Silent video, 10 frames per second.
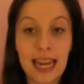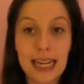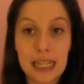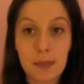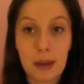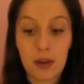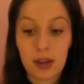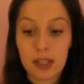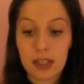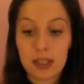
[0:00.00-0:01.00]
gain
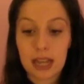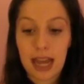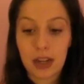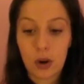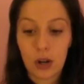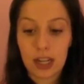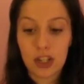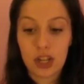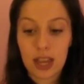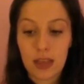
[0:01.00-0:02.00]
experience and
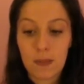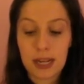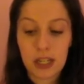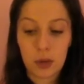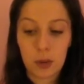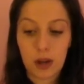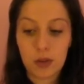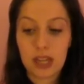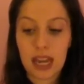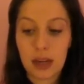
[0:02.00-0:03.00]
knowledge in the media
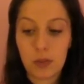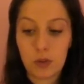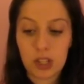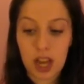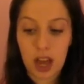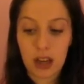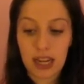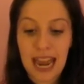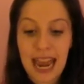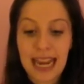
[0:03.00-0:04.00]
world, and in
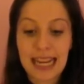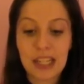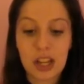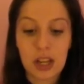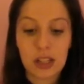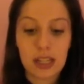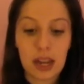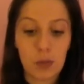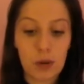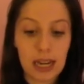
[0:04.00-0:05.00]
return, interns
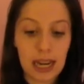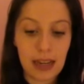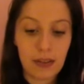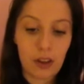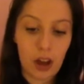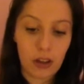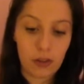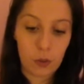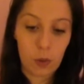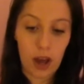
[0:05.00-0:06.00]
can relieve
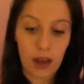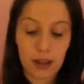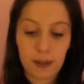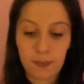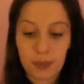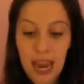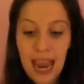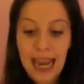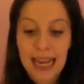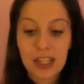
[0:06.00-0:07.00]
overwork.
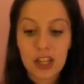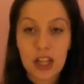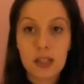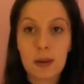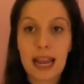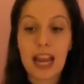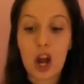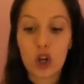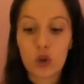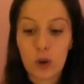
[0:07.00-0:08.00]
Interns play
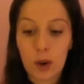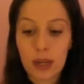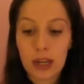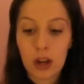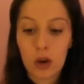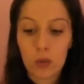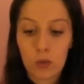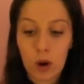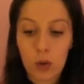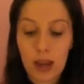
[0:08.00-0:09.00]
a growing
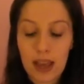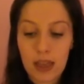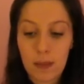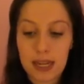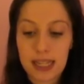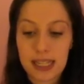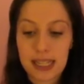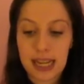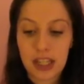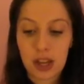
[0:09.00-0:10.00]
role in the media
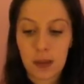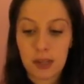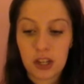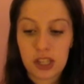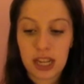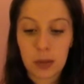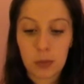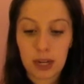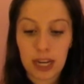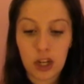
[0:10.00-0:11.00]
sector because they
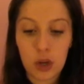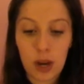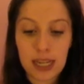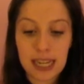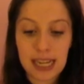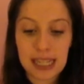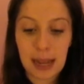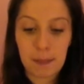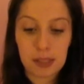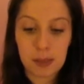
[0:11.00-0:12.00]
can bring in new ideas
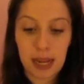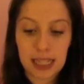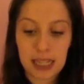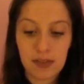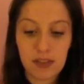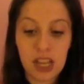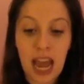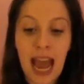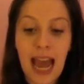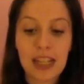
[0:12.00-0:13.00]
and perspectives,
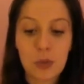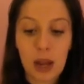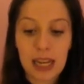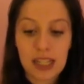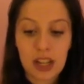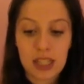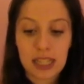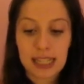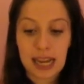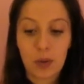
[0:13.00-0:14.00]
as well as
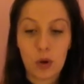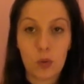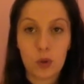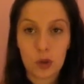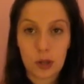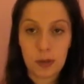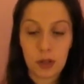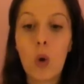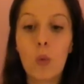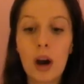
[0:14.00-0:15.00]
cutting down on recruitment.